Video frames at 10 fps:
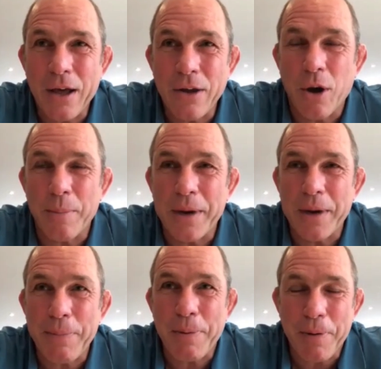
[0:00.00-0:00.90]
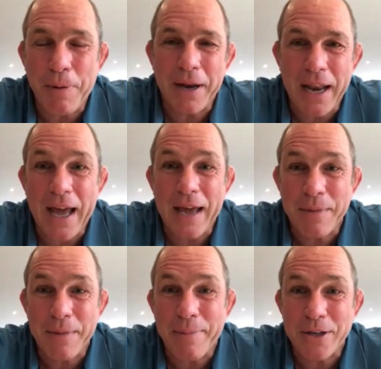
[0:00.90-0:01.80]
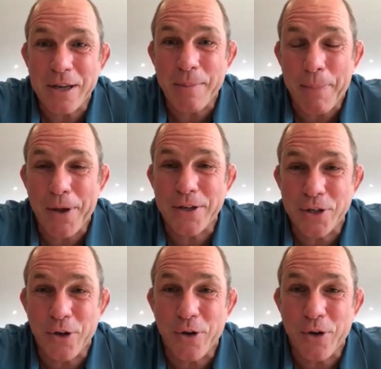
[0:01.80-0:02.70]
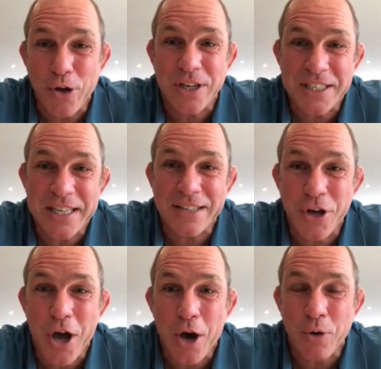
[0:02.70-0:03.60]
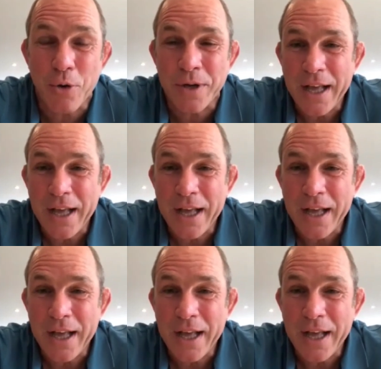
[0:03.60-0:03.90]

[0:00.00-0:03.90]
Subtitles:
not many people probably like me because I'm a person who usually says no.